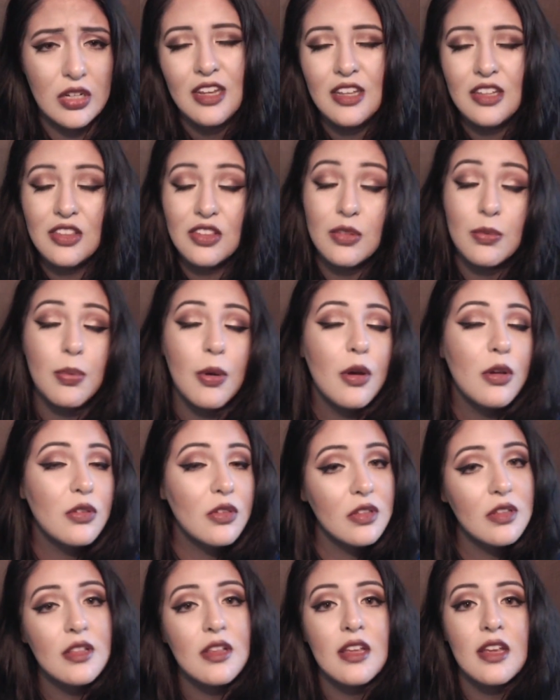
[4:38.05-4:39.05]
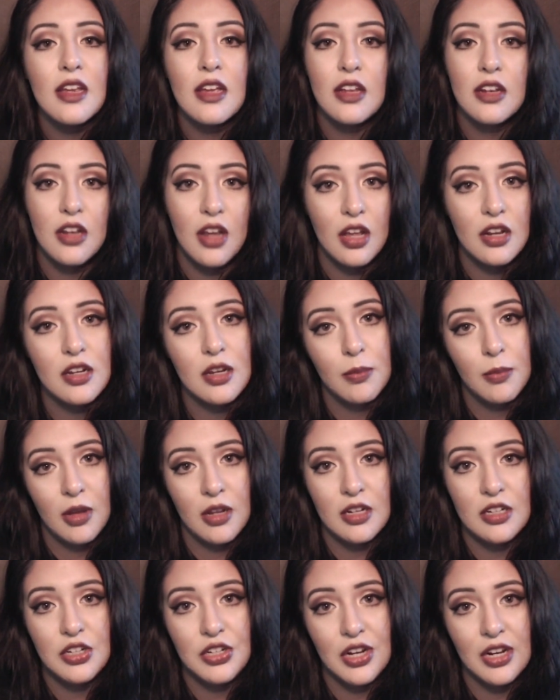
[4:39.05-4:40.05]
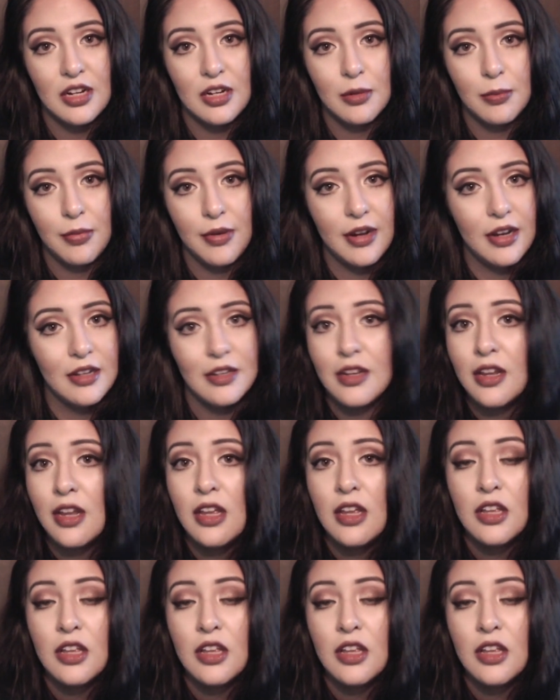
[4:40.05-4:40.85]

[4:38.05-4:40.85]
It's supposedly a non-comedogenic brand,